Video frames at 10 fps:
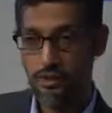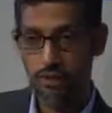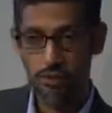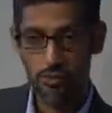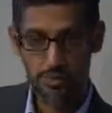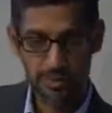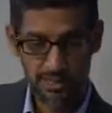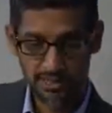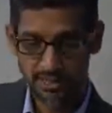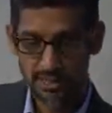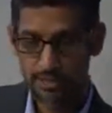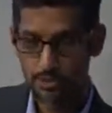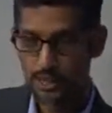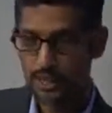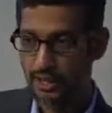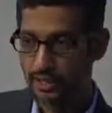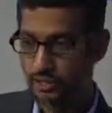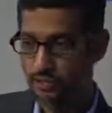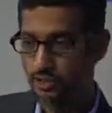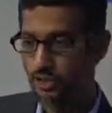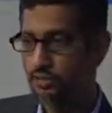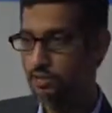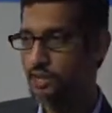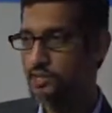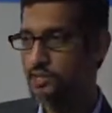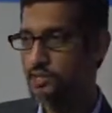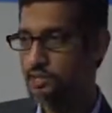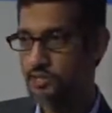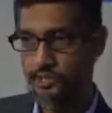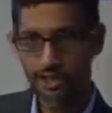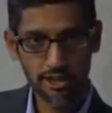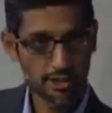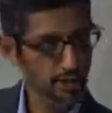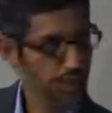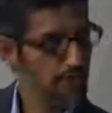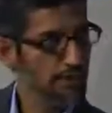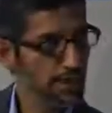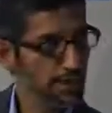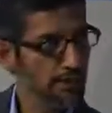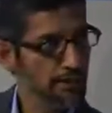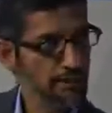You know, one of the biggest concerns with data, as you saw through last year, is security of data.